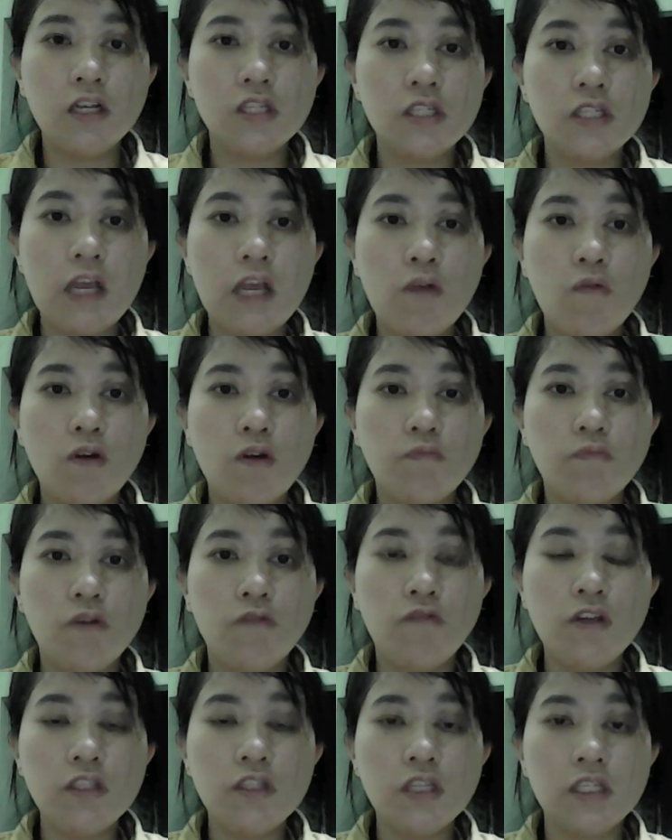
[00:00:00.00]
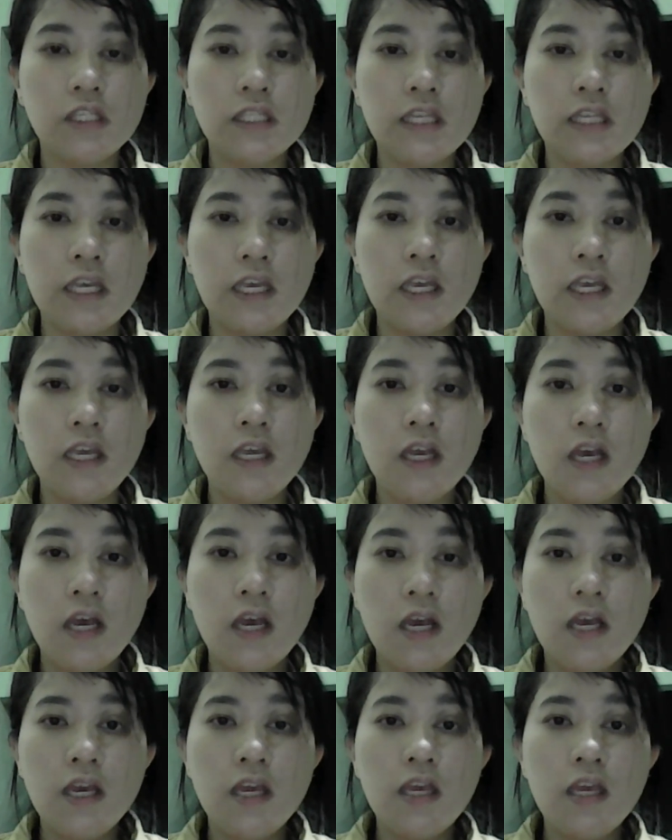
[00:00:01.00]
Language Proficiency,
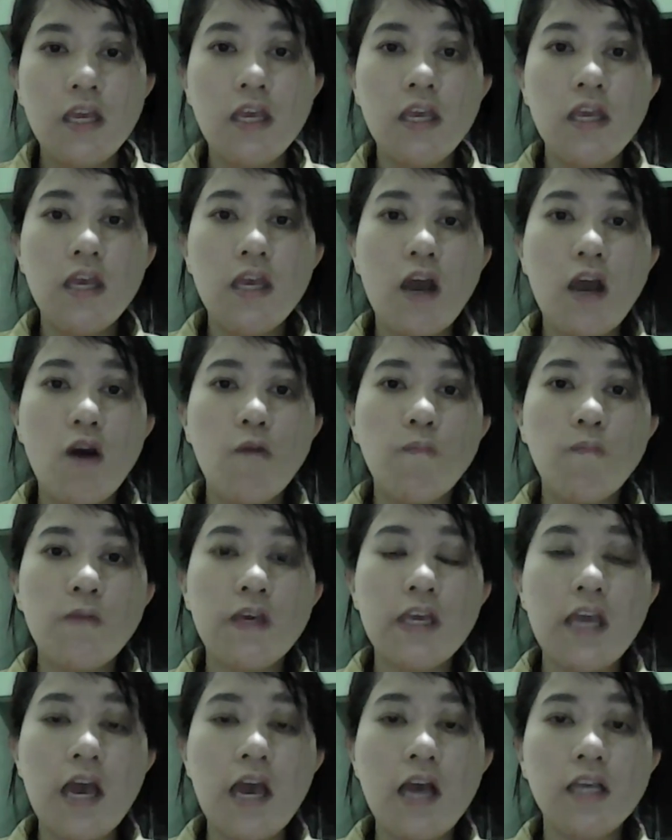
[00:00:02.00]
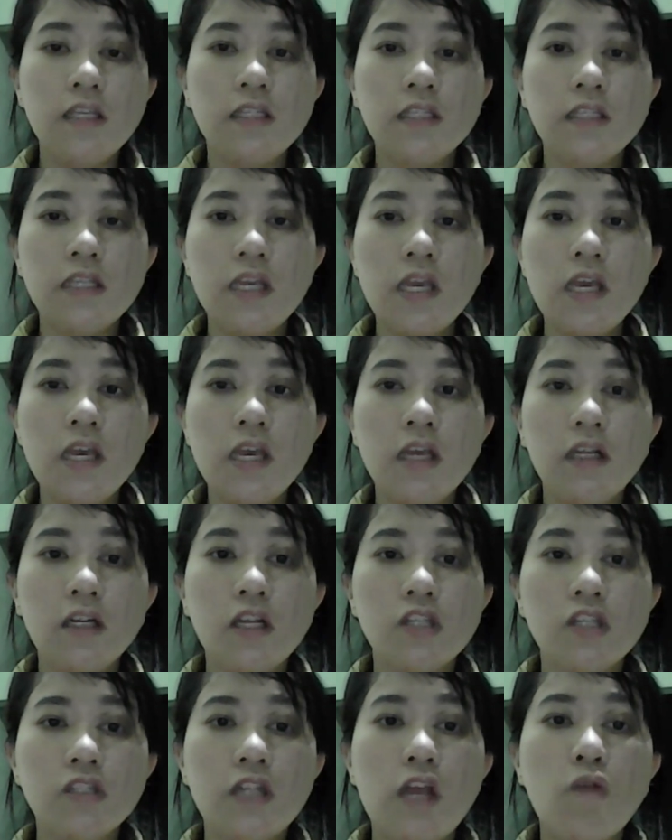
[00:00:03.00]
ELPAC
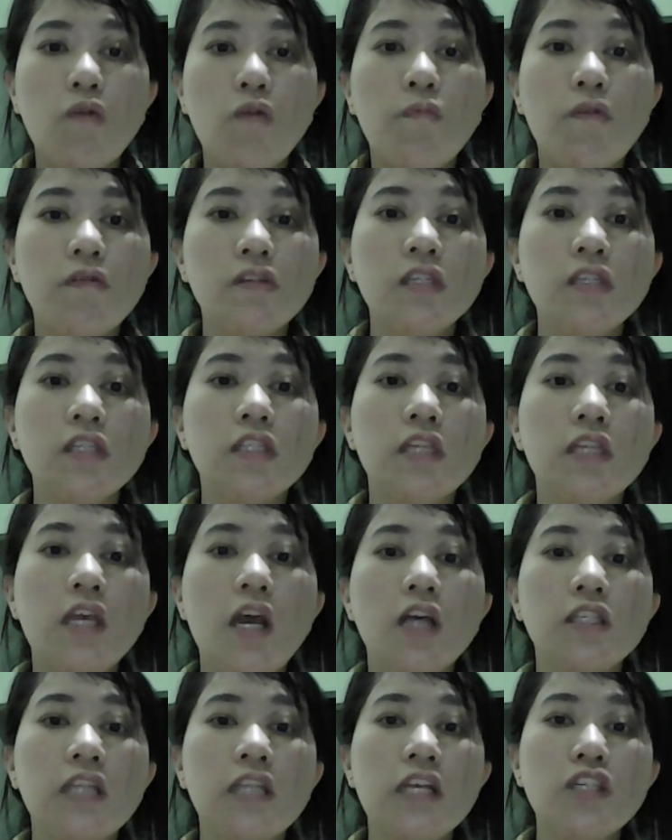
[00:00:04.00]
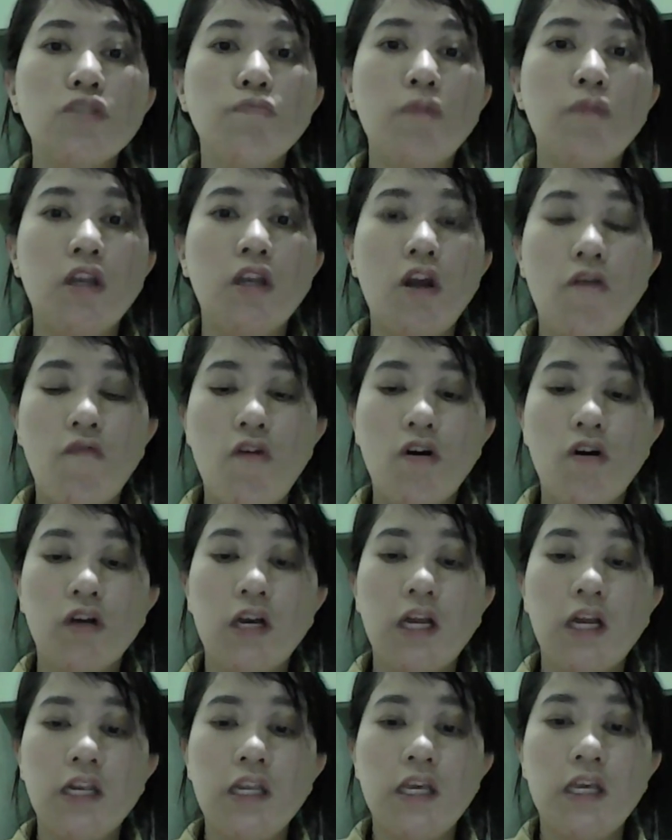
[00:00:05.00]
English Language Proficiency Assessment for
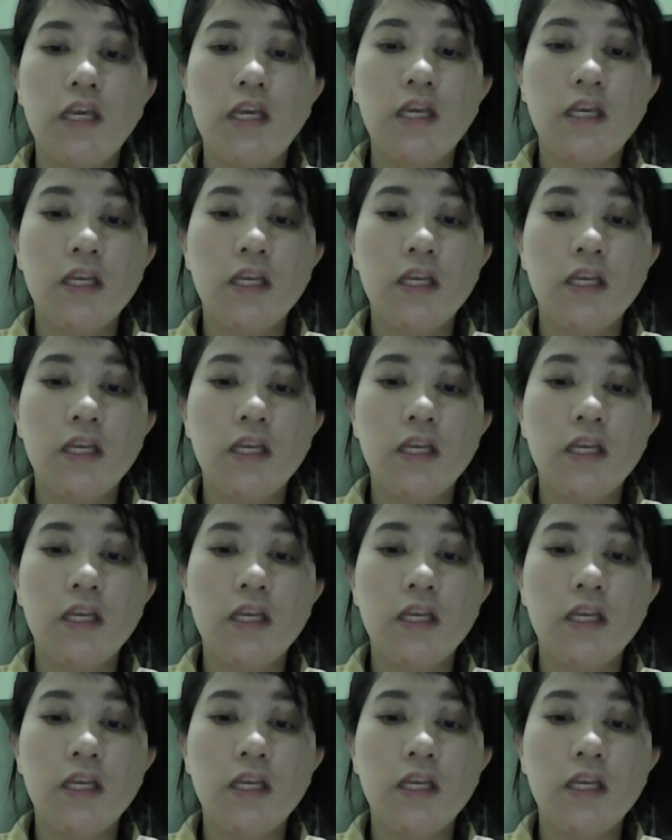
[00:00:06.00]
Cali.